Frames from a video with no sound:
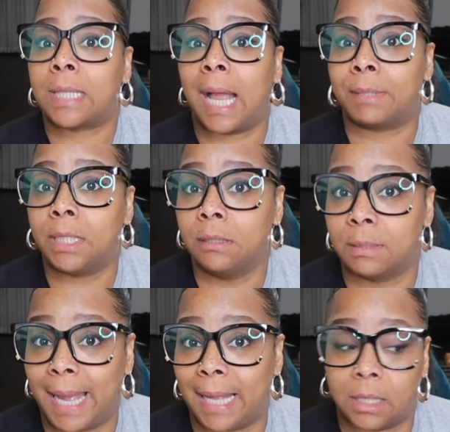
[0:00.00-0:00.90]
time she
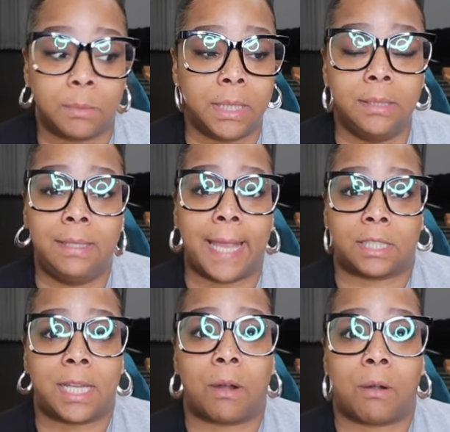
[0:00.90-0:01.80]
uses the bathroom, she
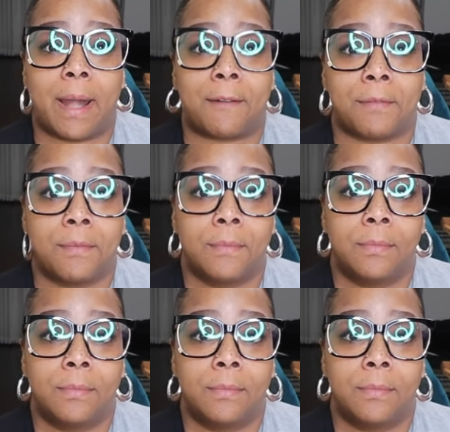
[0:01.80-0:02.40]
takes a shower right after.